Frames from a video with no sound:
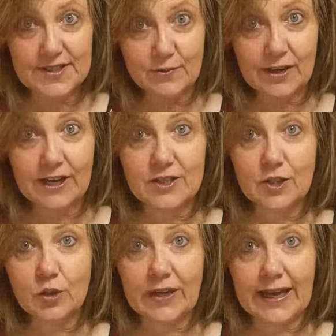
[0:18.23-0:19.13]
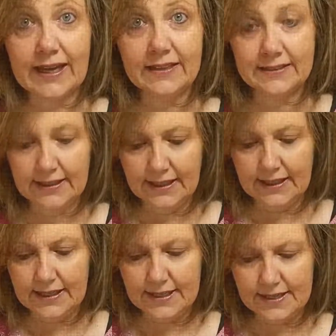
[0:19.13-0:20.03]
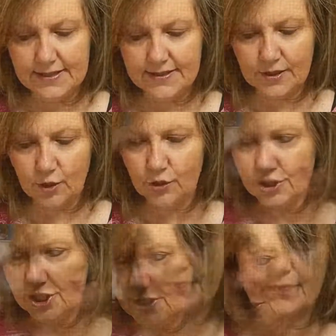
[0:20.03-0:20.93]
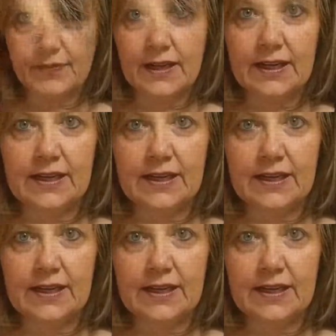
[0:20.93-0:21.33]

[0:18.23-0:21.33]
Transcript: thing we're going to look at is cushions.